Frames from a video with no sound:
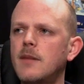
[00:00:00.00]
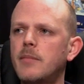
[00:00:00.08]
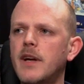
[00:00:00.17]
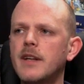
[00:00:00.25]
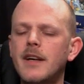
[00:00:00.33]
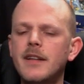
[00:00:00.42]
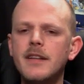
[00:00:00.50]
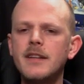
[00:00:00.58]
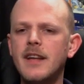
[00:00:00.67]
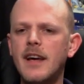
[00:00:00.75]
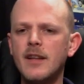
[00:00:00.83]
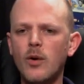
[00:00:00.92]
But I
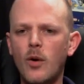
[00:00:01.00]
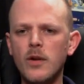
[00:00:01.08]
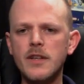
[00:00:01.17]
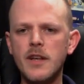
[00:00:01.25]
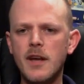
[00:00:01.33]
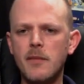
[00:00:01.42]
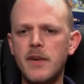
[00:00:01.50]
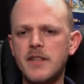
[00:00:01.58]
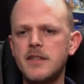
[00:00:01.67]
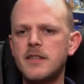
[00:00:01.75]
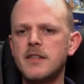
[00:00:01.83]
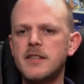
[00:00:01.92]
didn't have all the
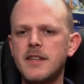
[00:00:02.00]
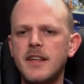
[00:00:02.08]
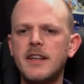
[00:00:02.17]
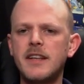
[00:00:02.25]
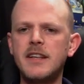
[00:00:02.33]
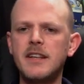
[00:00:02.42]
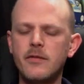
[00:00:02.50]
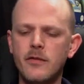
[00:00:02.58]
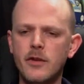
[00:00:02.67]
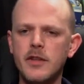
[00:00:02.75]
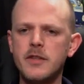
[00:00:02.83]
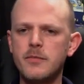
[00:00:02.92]
capacitors that I needed
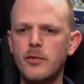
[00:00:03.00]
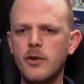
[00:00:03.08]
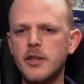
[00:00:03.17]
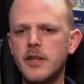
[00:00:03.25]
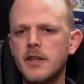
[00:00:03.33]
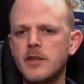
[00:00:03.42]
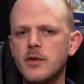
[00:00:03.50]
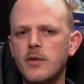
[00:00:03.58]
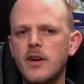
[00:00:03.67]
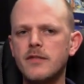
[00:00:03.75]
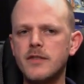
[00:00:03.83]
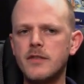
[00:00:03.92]
for this project, so
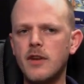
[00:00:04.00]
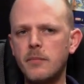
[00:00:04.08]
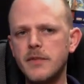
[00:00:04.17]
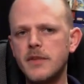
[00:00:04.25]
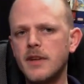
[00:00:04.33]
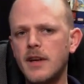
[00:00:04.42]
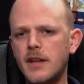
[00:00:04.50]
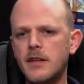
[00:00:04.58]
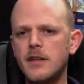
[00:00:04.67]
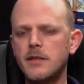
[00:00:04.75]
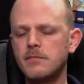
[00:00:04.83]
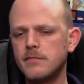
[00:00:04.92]
I've stopped at
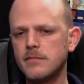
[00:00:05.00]
a